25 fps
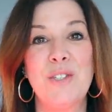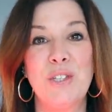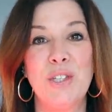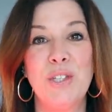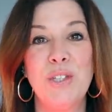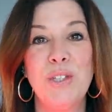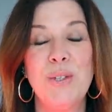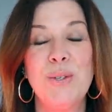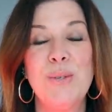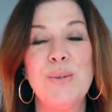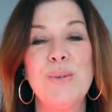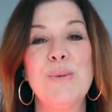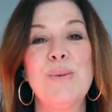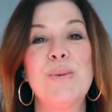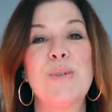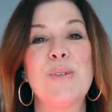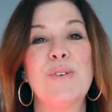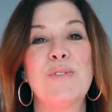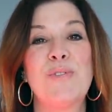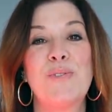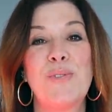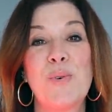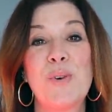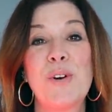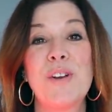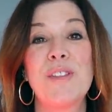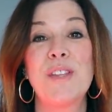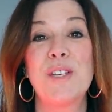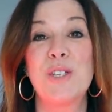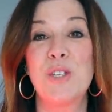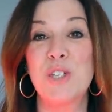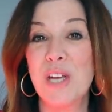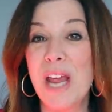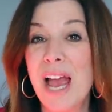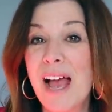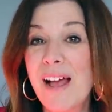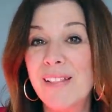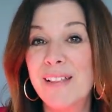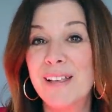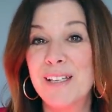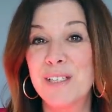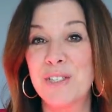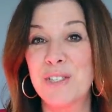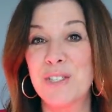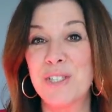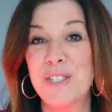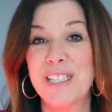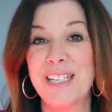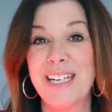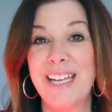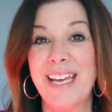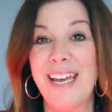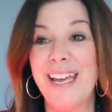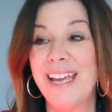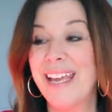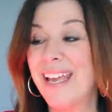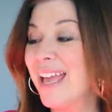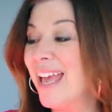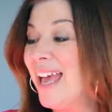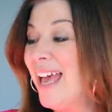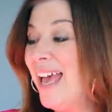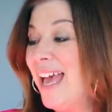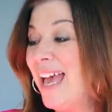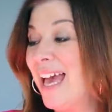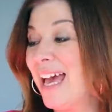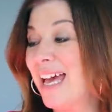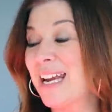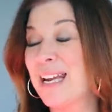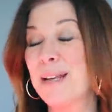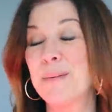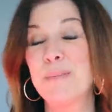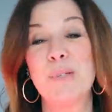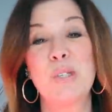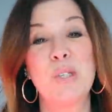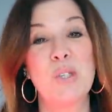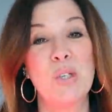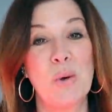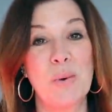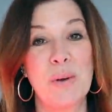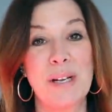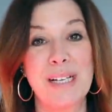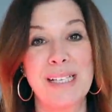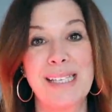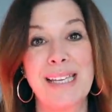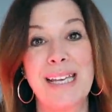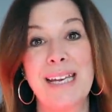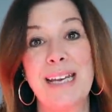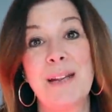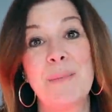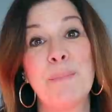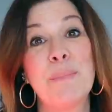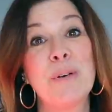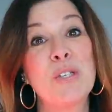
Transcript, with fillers: to use for the challenge today, and I'm so excited.